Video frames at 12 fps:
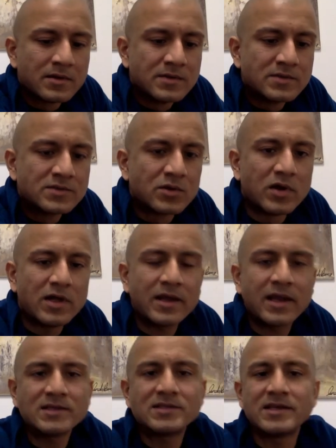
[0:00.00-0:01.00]
So I
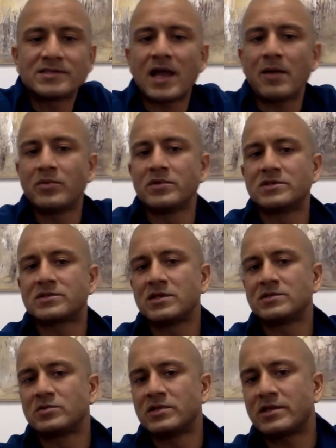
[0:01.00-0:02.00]
guess the example in this
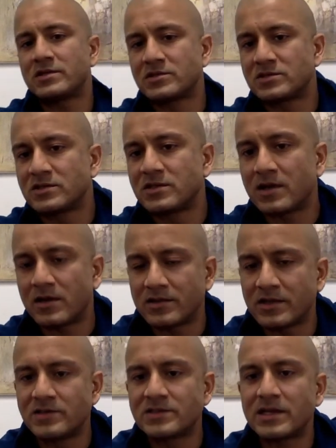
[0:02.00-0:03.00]
case was like
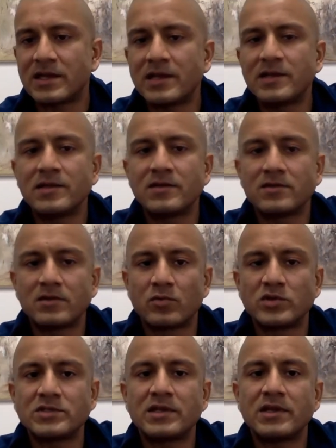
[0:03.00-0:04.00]
there was an
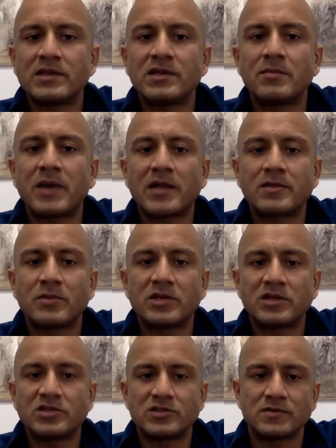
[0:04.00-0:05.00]
Indian
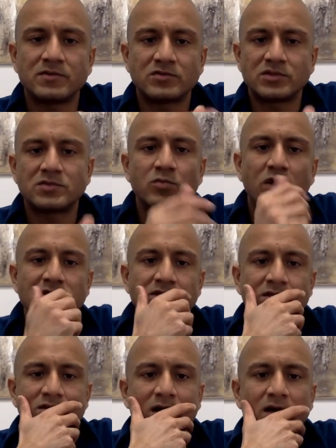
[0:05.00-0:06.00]
mathematician. I was just watching
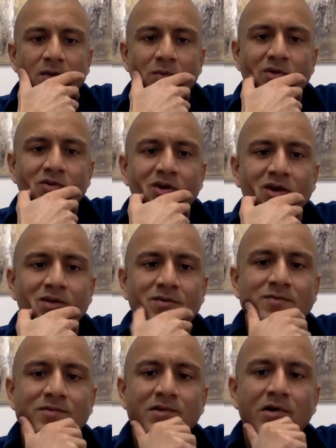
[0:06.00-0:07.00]
a documentary on
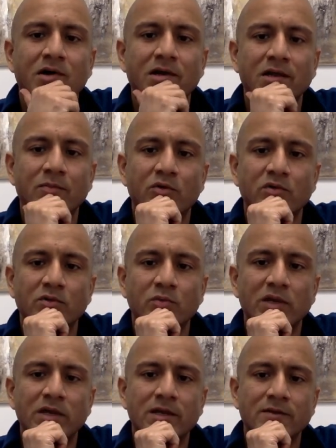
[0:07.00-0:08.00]
him over the
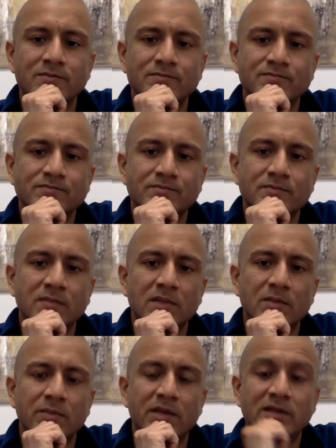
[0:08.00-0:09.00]
weekend
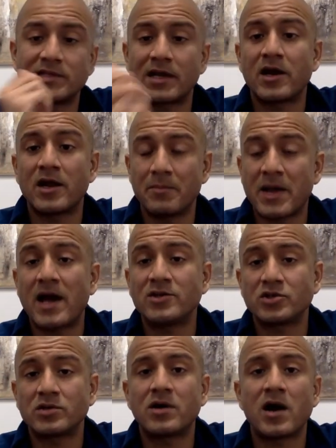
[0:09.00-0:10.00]
because I got a badge
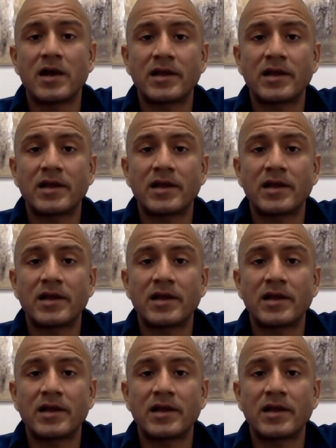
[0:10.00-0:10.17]
on Khan